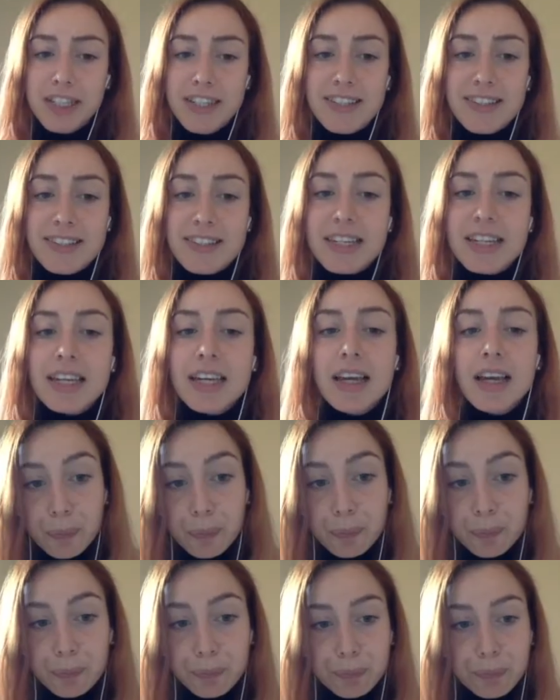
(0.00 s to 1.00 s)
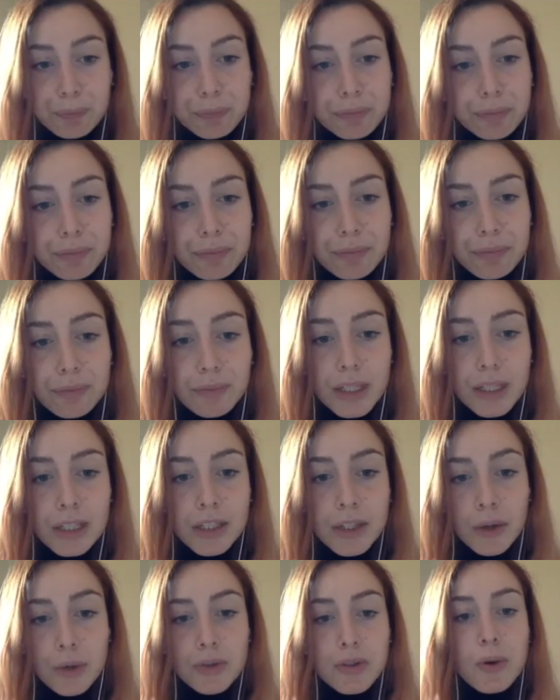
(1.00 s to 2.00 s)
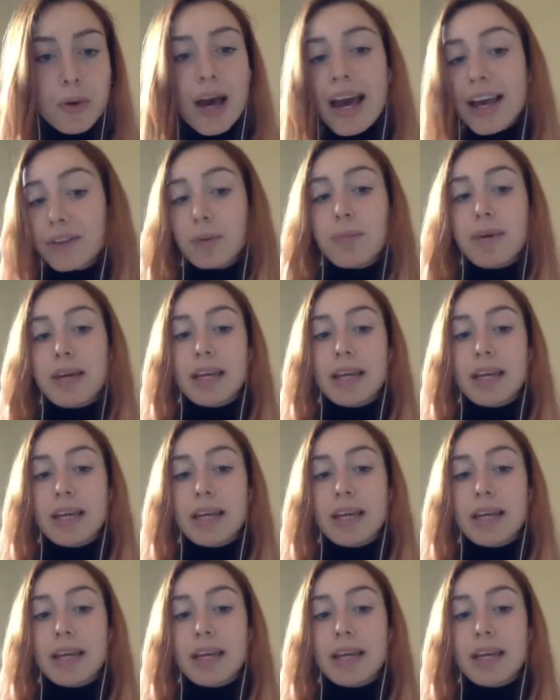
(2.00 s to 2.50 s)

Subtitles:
see, so I had to make